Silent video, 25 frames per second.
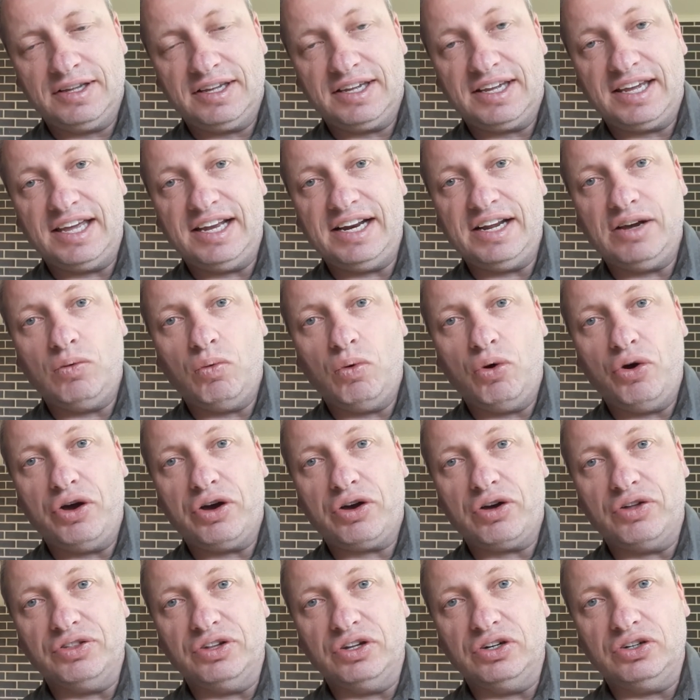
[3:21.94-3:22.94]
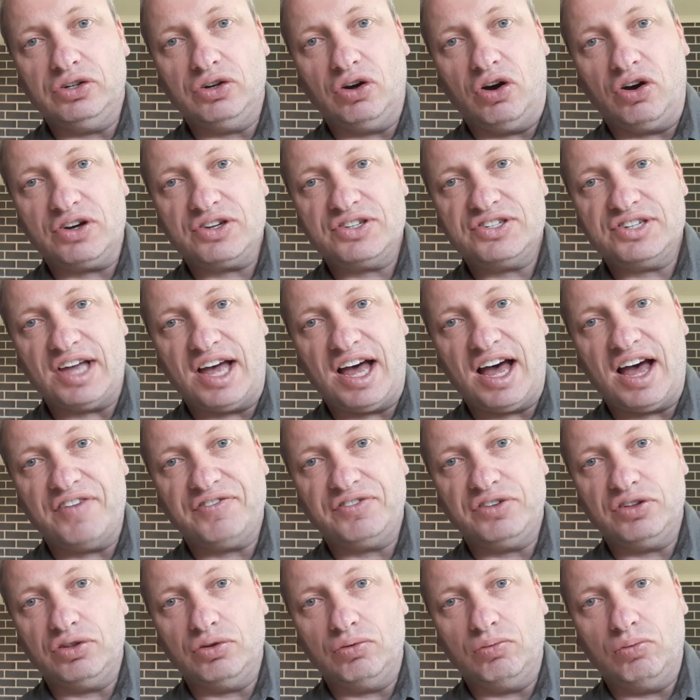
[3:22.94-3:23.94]
Getting work on the docks
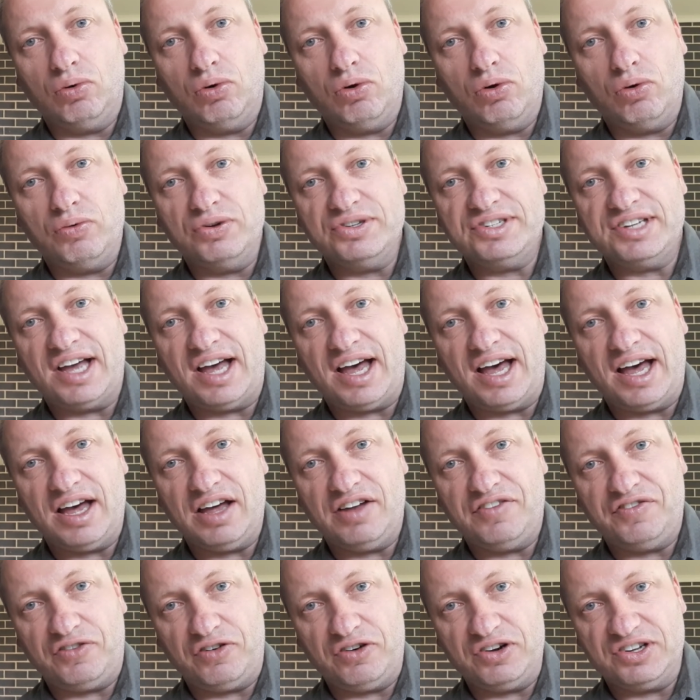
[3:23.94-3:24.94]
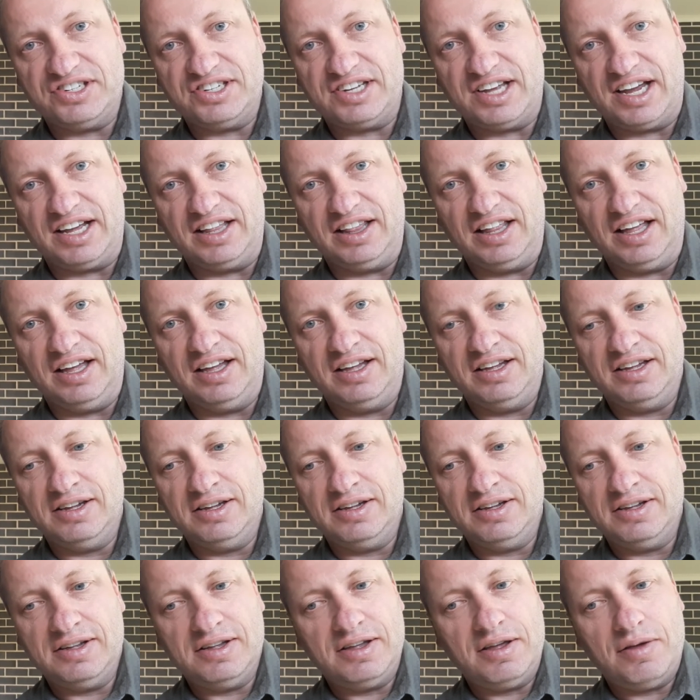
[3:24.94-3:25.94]
after the war was hard for a sailor.
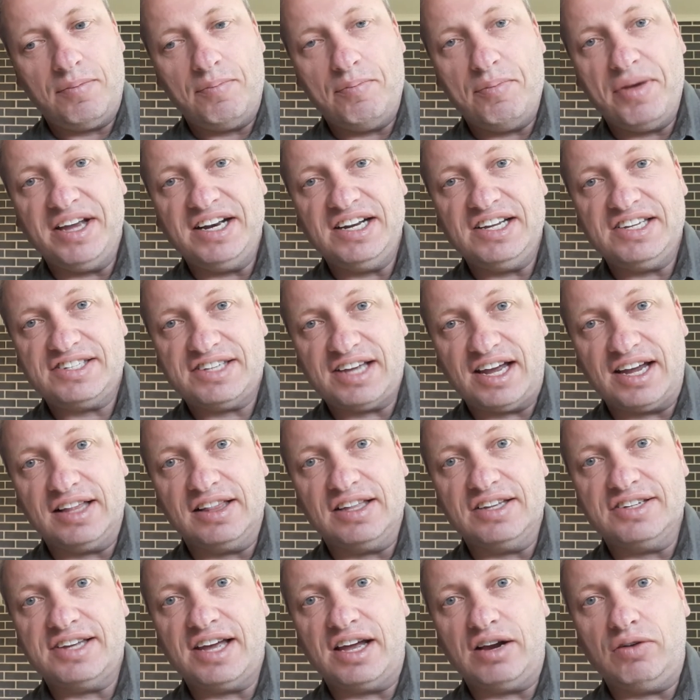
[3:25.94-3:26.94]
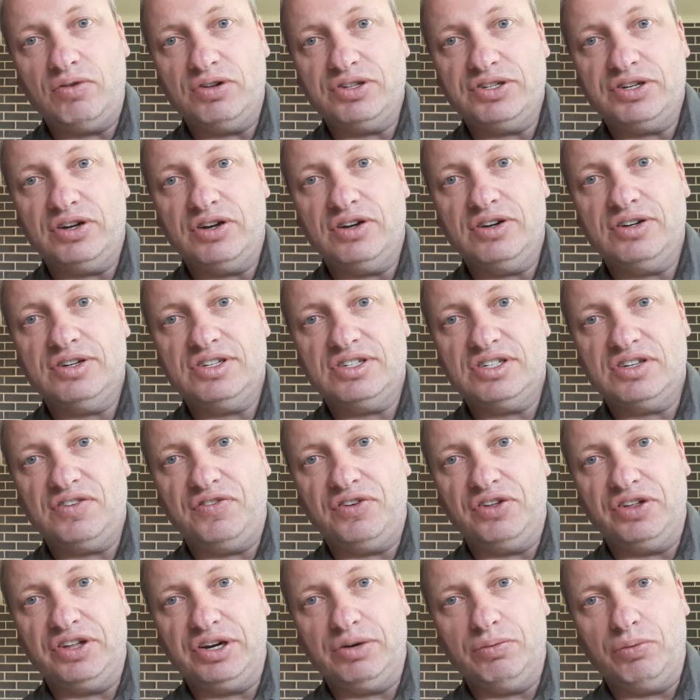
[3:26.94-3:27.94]
Many sailors had returned to
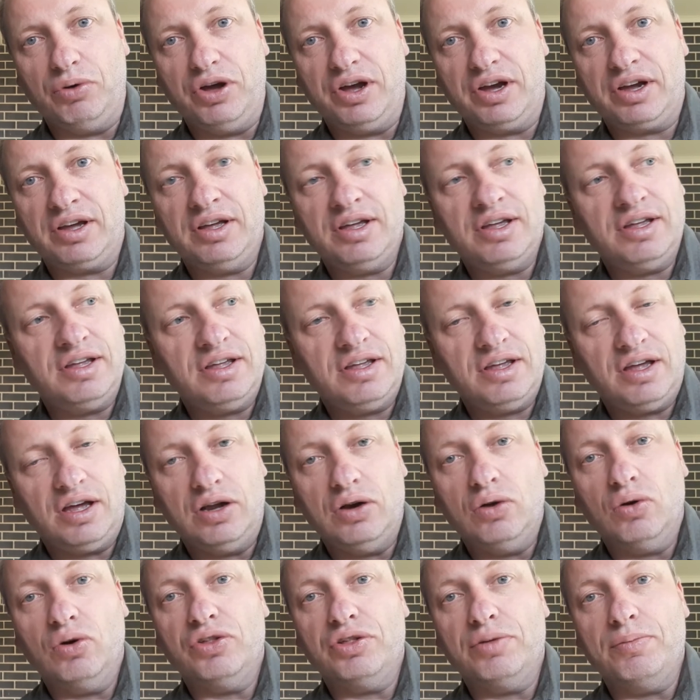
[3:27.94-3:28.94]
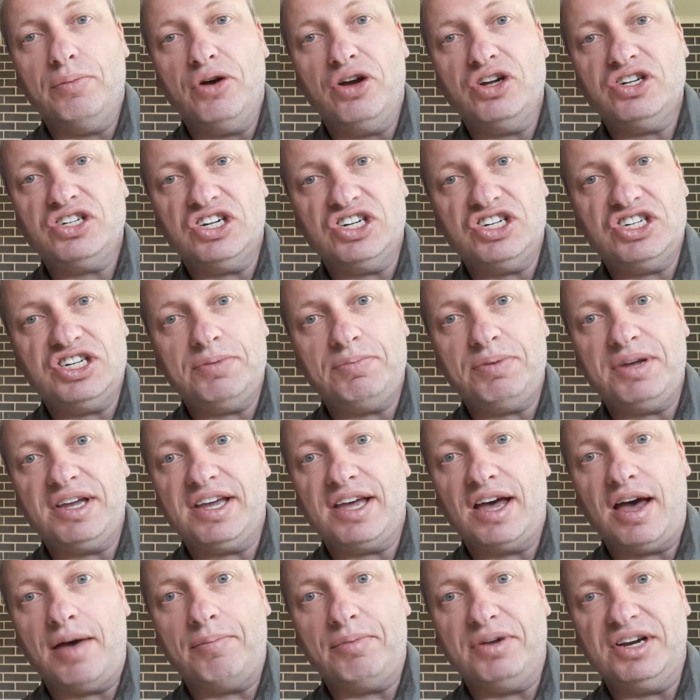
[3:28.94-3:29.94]
civilian work, and all the merchant shipping
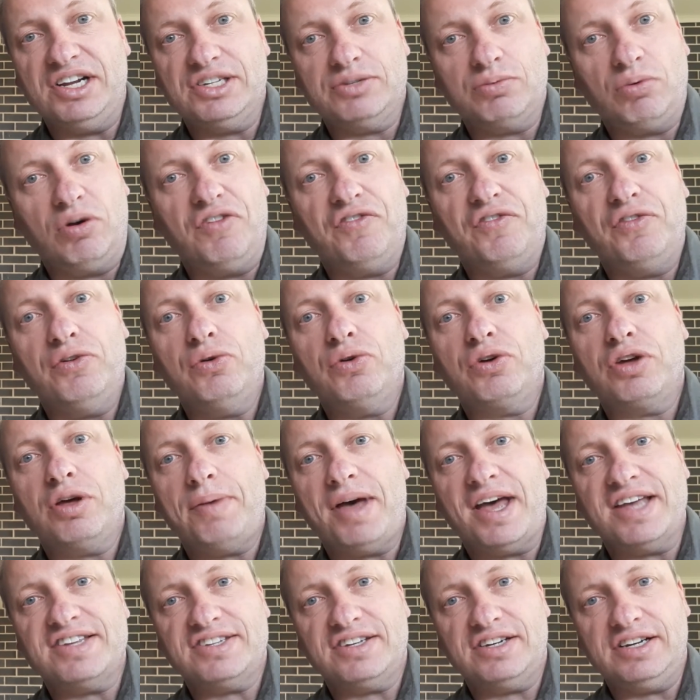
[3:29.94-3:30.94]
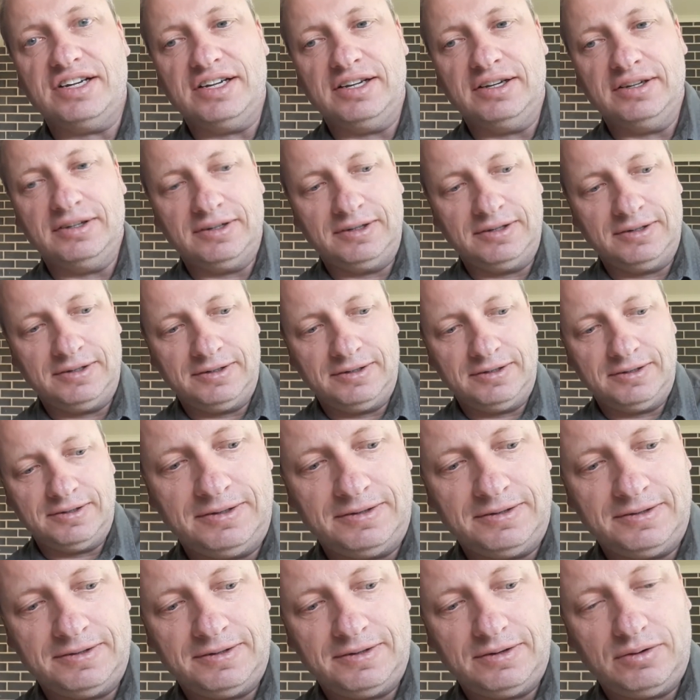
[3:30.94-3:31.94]
companies were at full capacity.
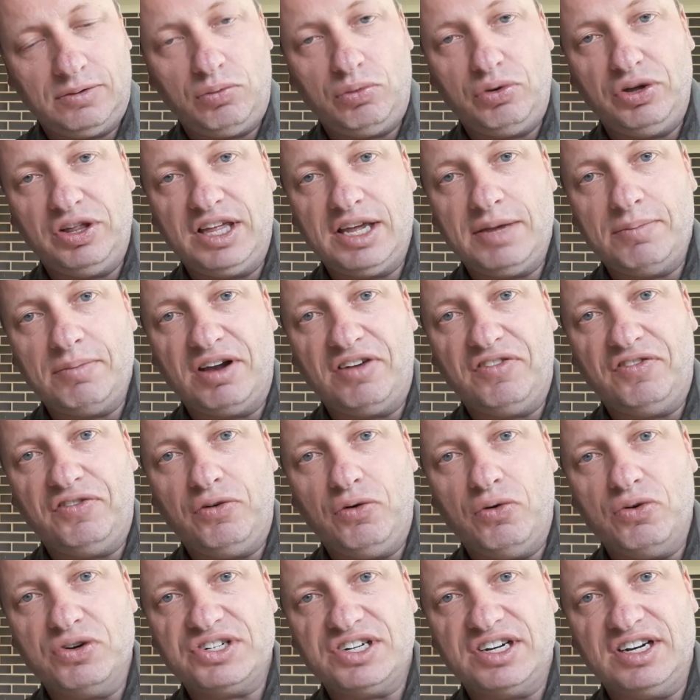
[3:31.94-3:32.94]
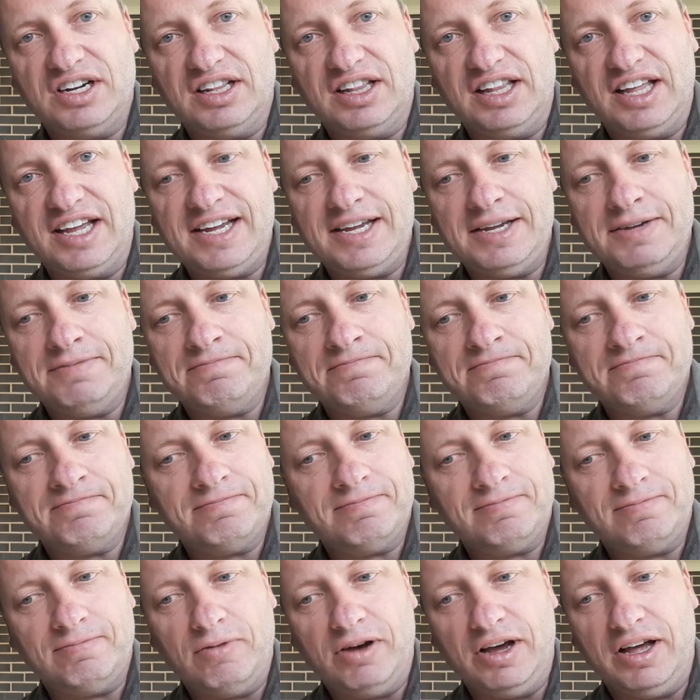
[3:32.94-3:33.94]
William, unfortunately,
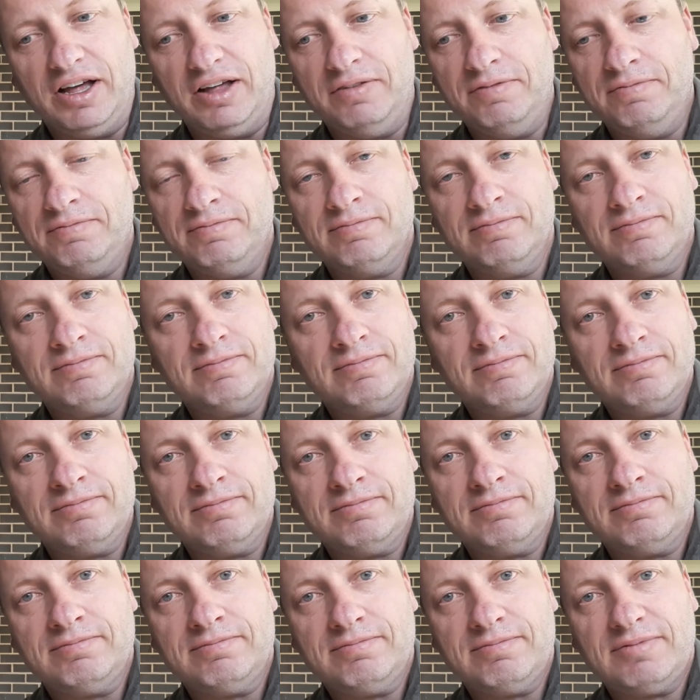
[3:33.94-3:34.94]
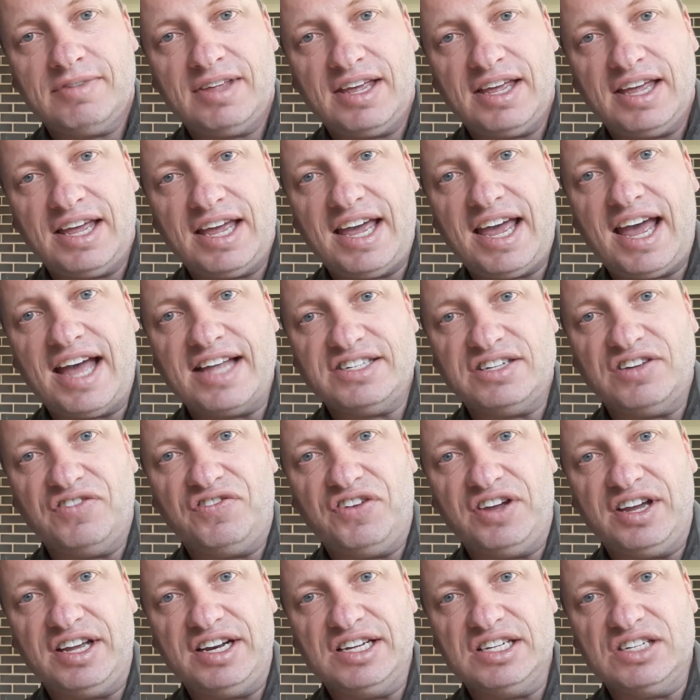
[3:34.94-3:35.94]
well, he had to
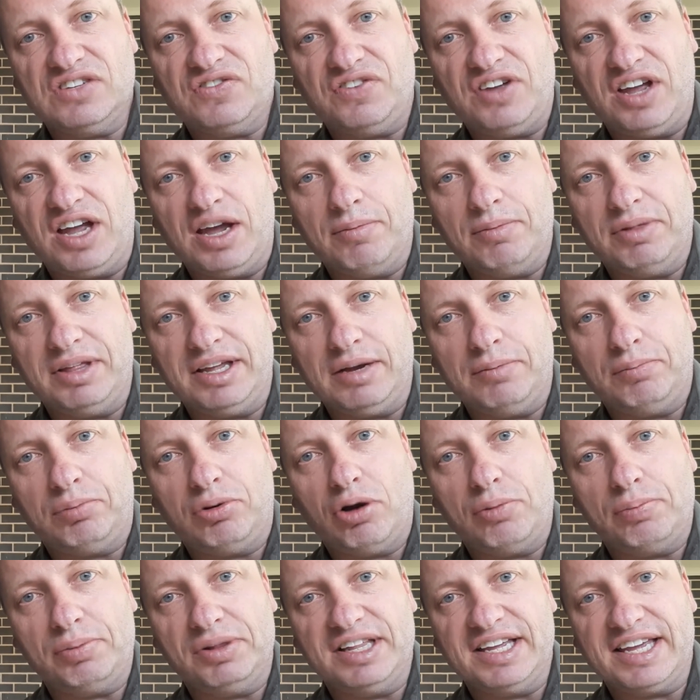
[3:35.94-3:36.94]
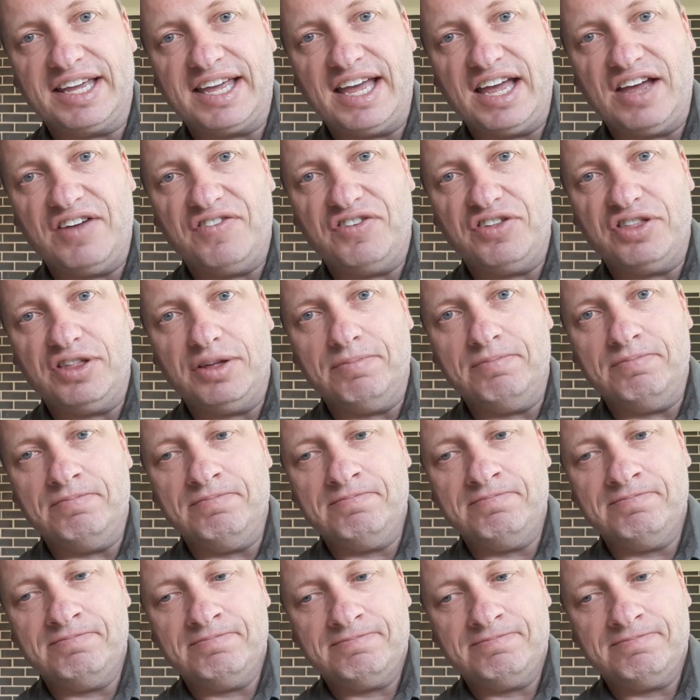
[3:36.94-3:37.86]
feed his family and properly care for them.